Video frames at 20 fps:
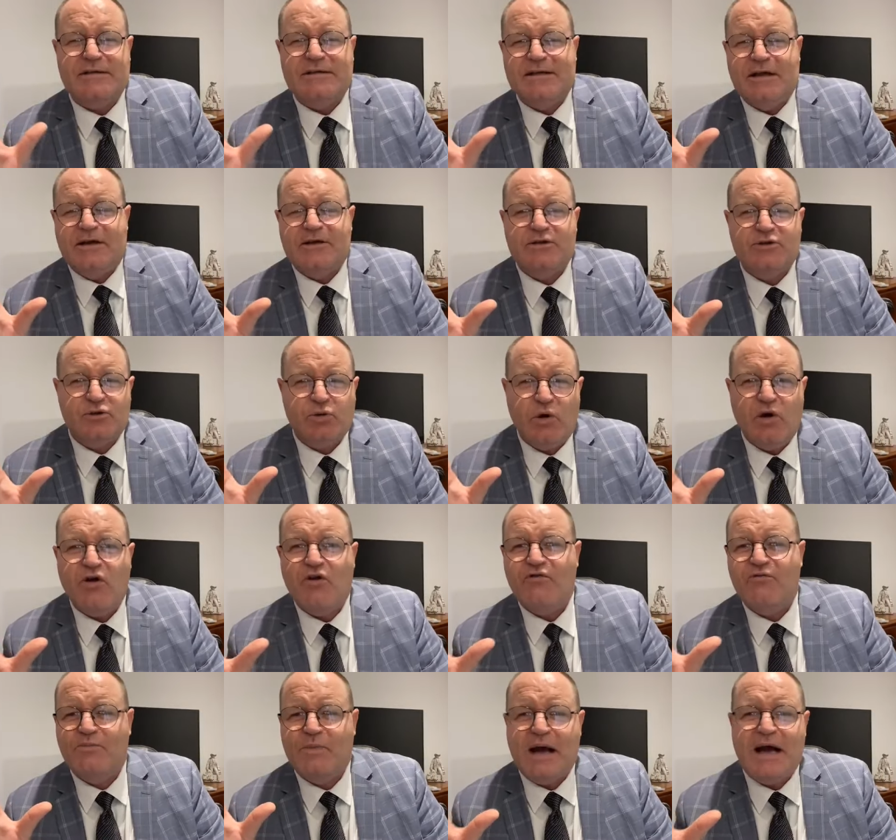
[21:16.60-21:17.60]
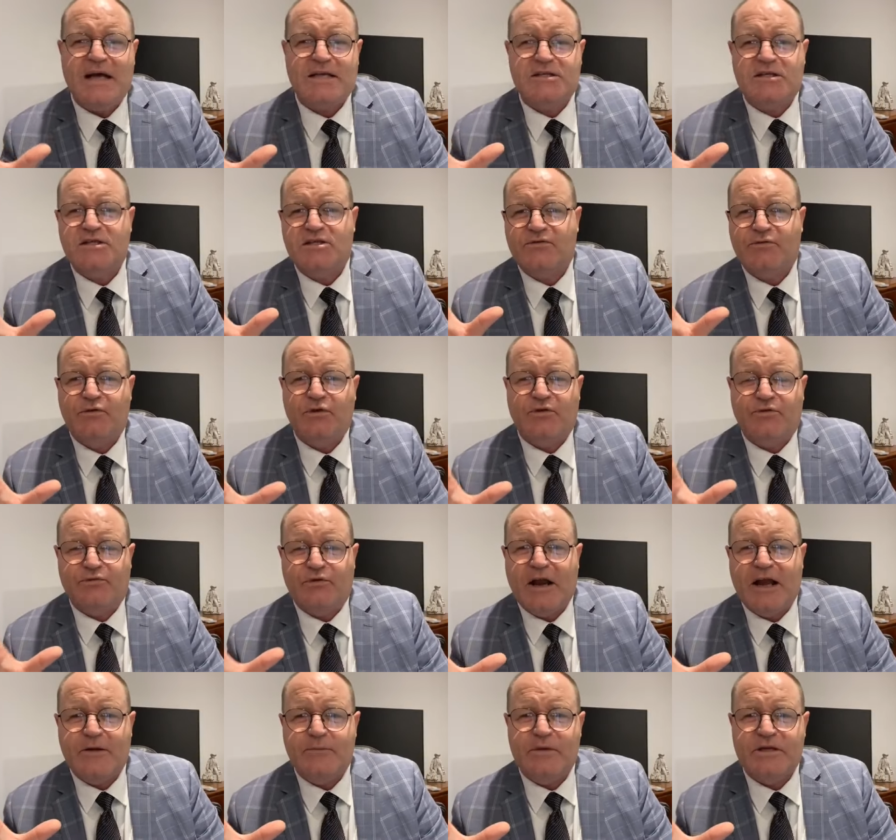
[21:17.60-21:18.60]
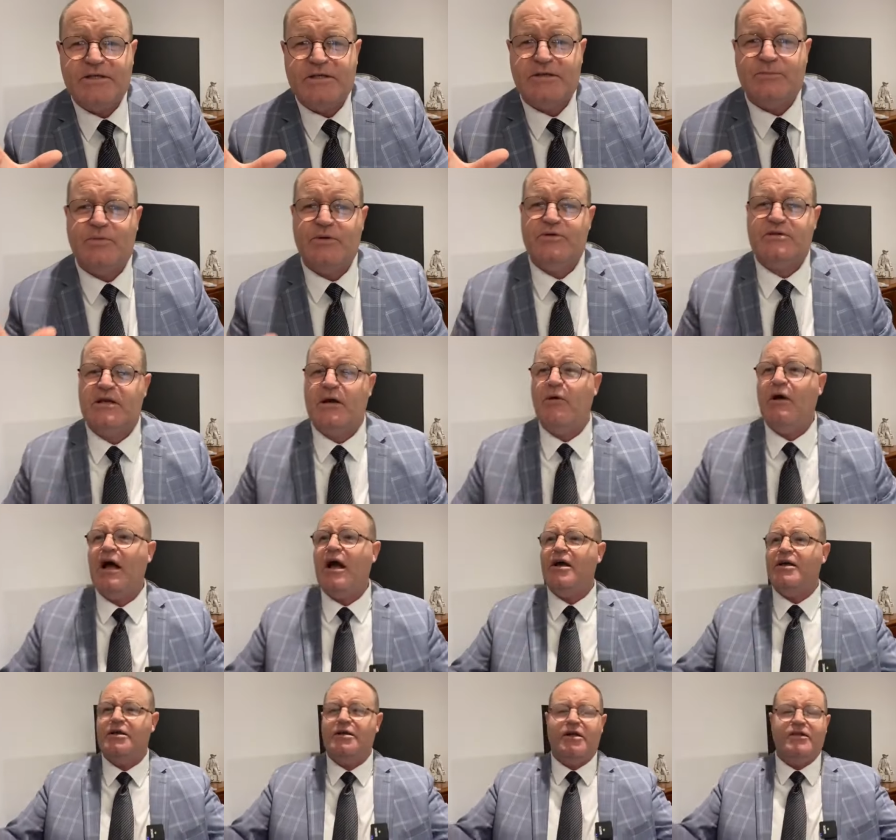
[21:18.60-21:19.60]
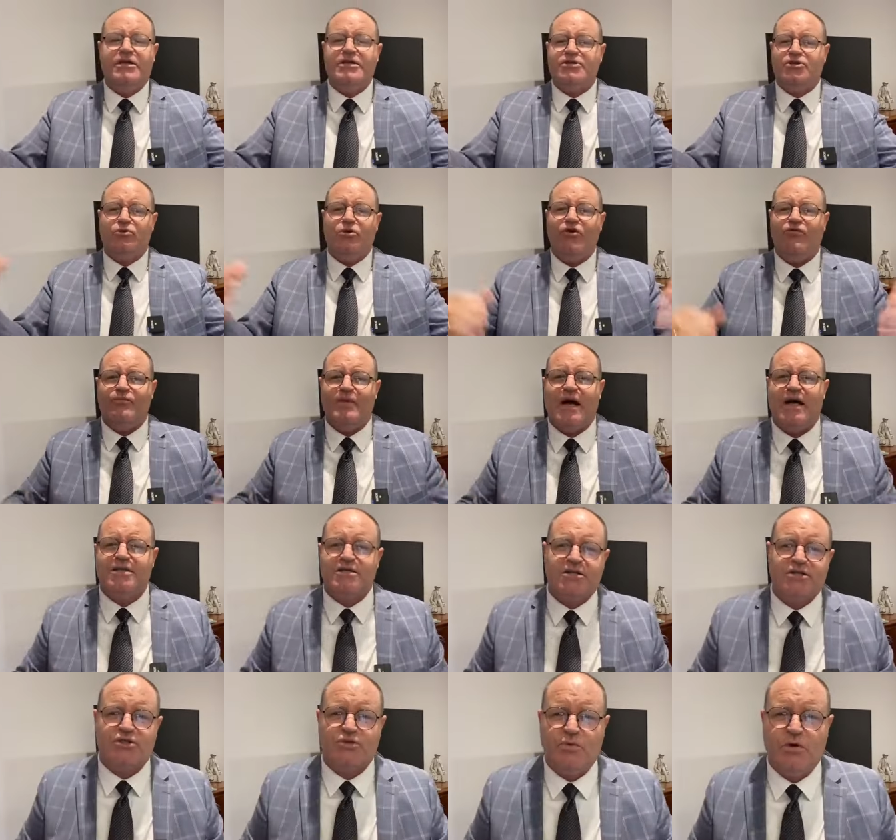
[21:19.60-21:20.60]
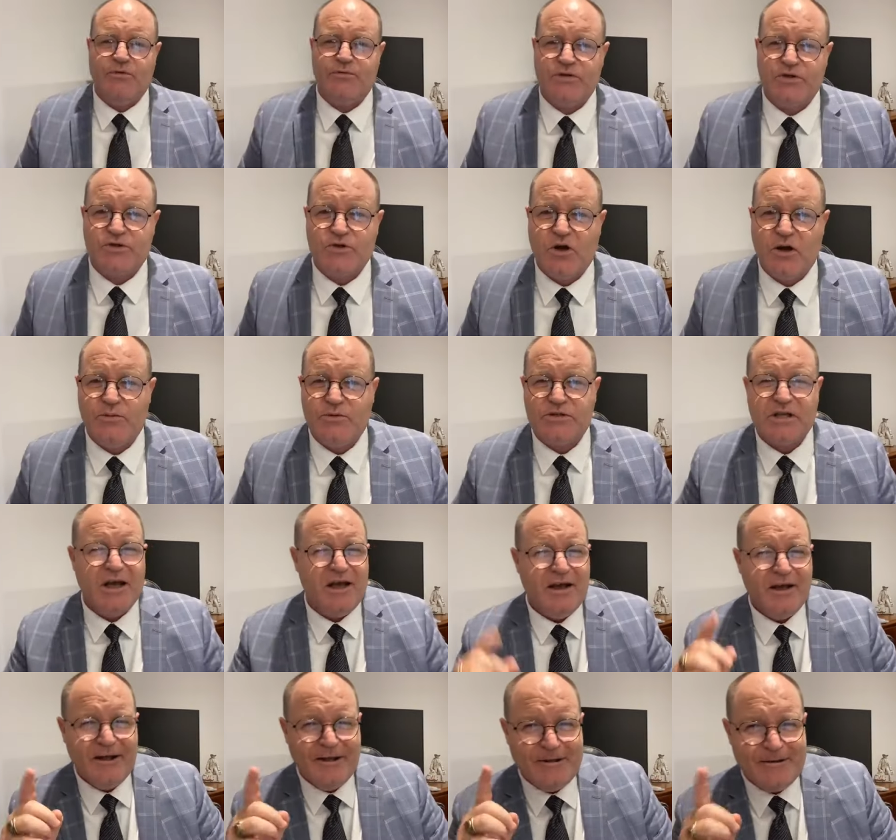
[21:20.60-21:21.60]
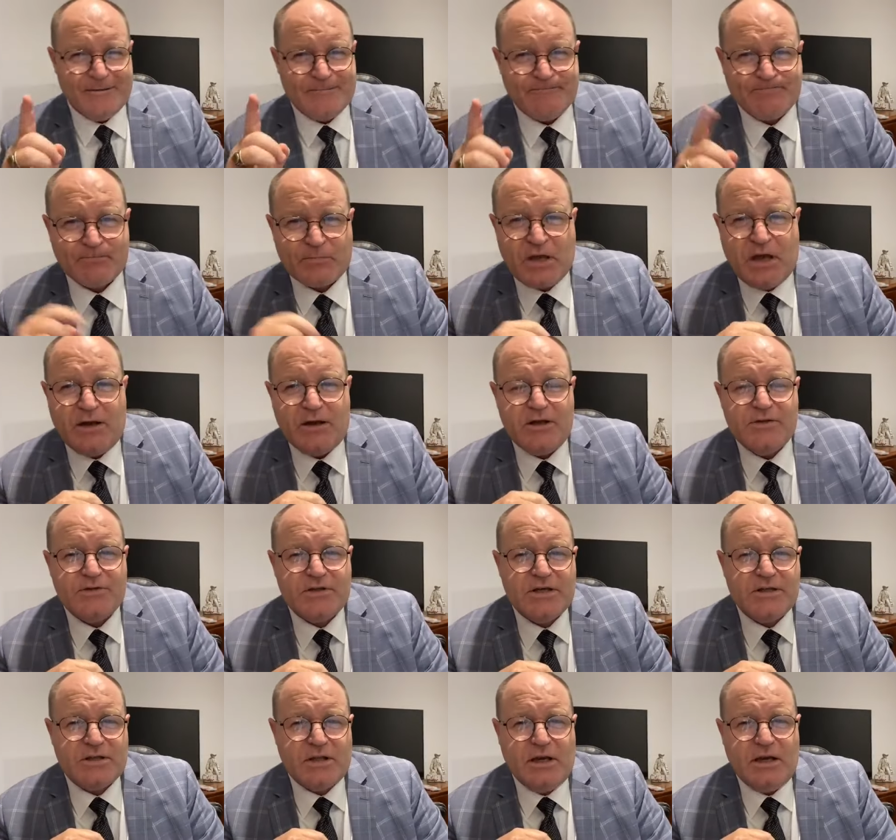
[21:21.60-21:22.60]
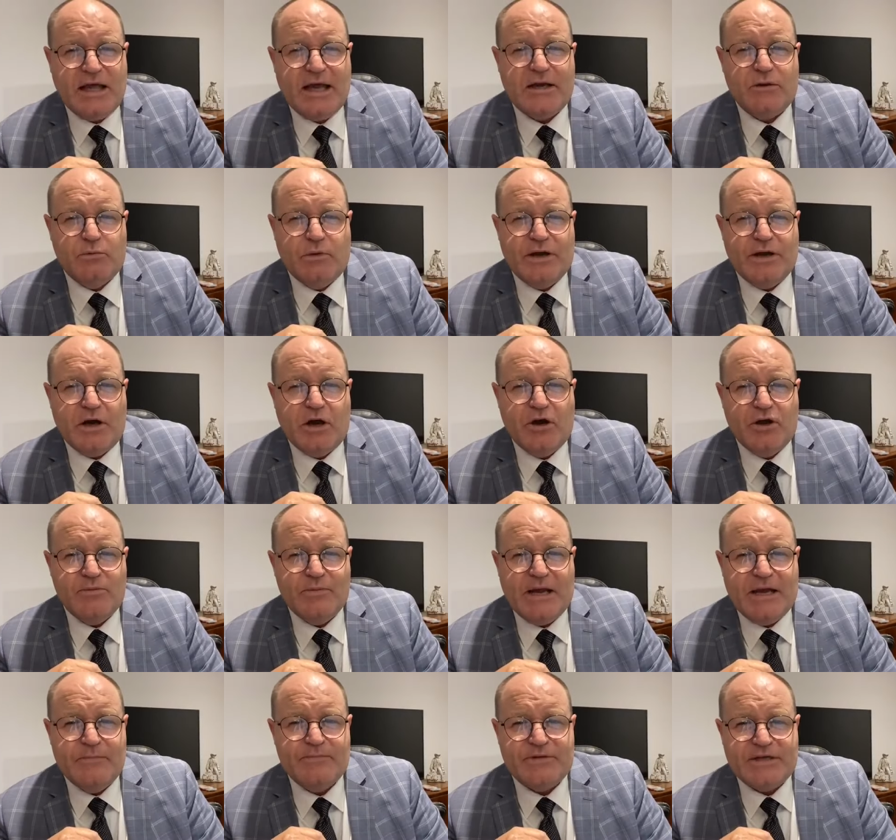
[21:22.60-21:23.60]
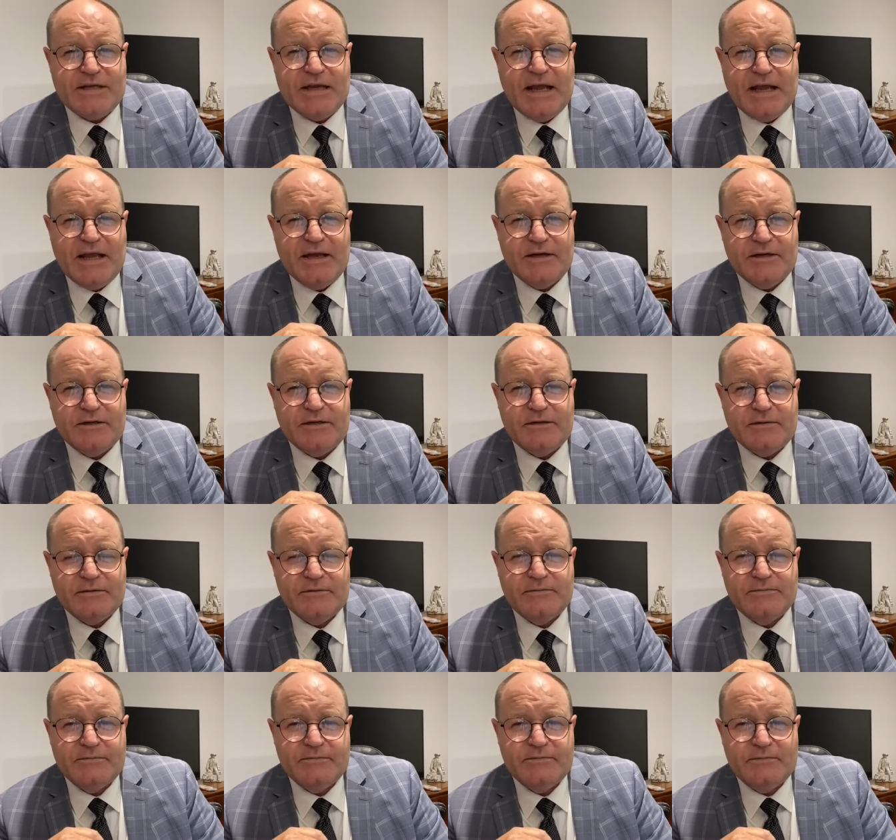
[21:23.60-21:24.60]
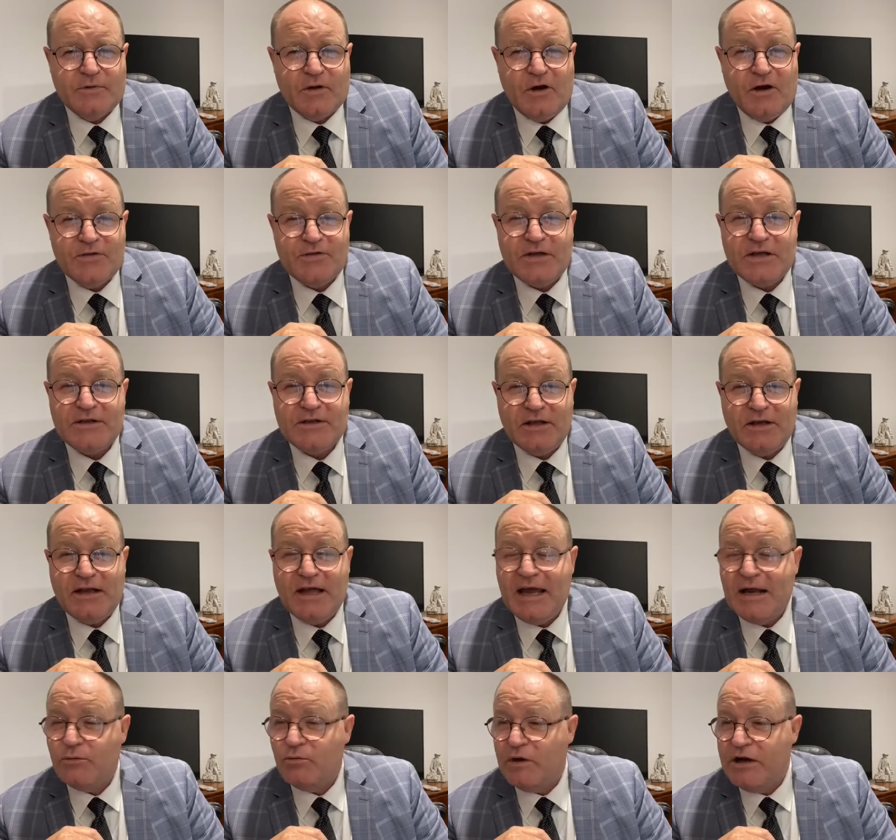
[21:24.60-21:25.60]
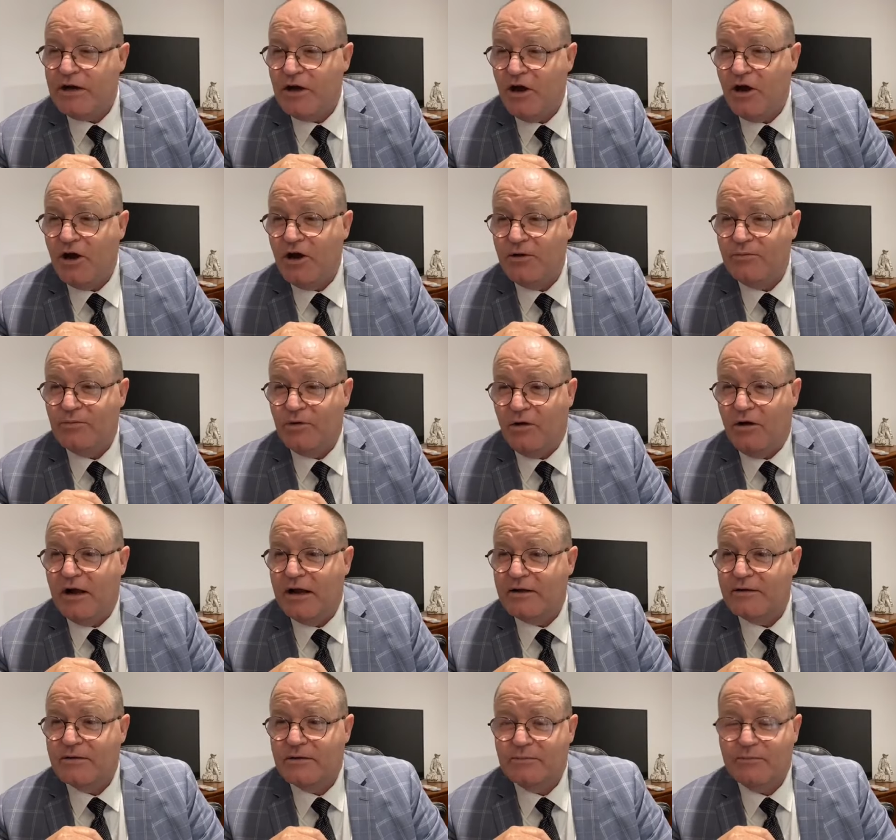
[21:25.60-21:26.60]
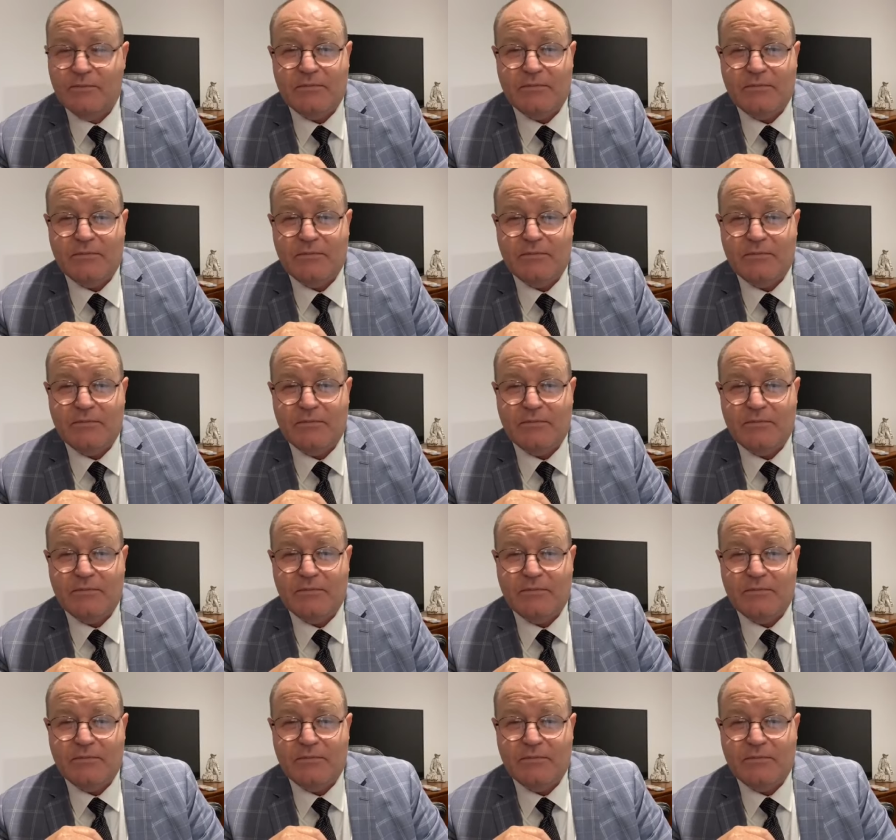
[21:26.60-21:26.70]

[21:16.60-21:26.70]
you know, twelve baskets full of fragments, and people say, "Wow, you know, there's twelve baskets, twelve disciples." I don't think the lad went home empty handed. I think the lad went home like,